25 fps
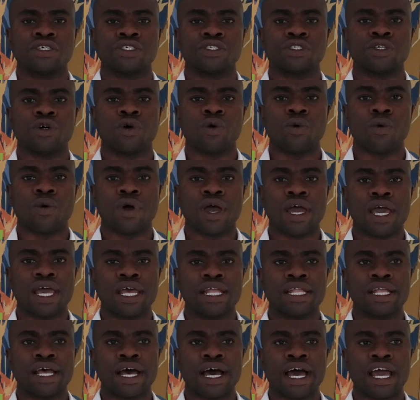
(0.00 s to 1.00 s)
So
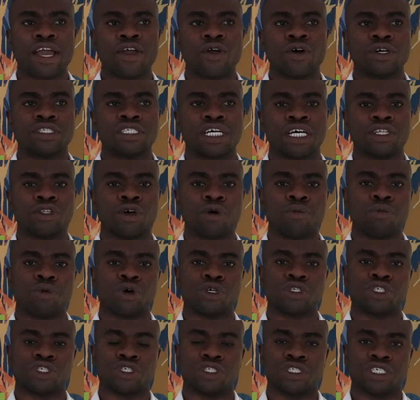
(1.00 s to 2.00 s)
when I got an
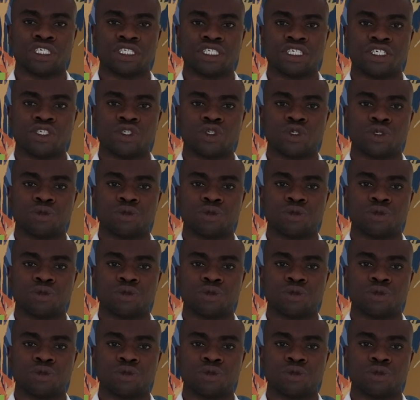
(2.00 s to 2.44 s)
opportunity